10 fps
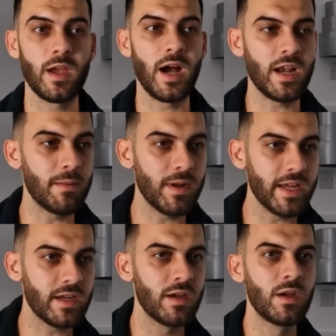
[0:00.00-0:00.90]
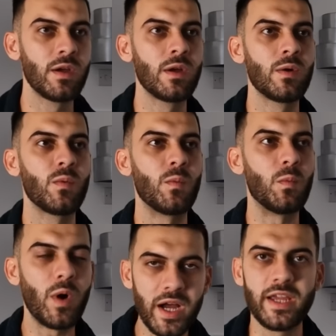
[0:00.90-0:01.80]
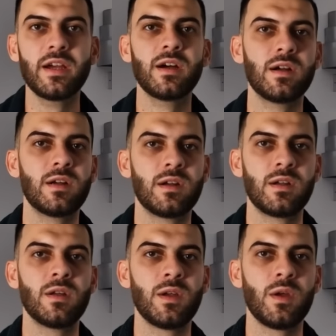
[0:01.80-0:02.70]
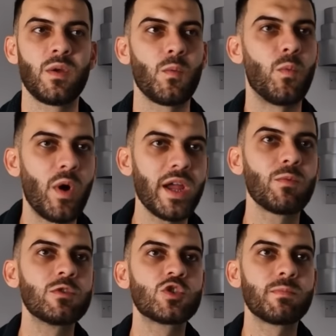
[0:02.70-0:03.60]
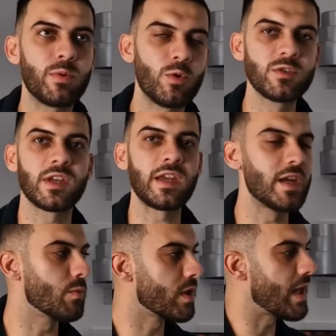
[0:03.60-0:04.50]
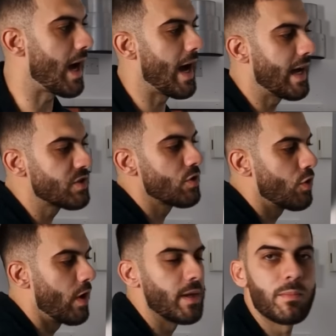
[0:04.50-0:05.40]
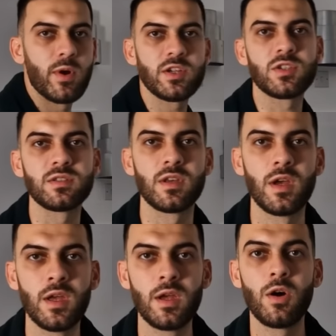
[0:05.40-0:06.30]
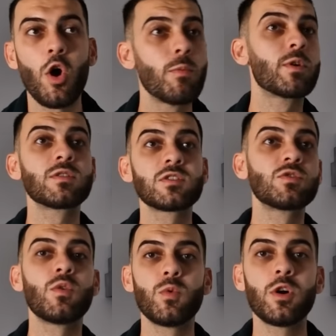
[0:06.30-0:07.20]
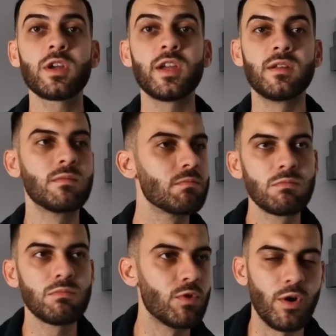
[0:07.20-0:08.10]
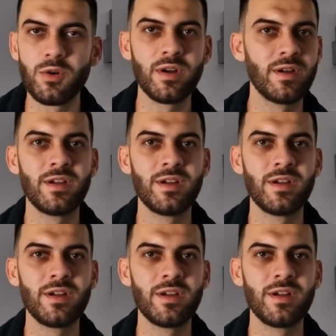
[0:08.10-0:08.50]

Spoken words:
And I'm like, why? Why would you pause a keyword that hasn't gotten impressions? Oh, because it's not working. No,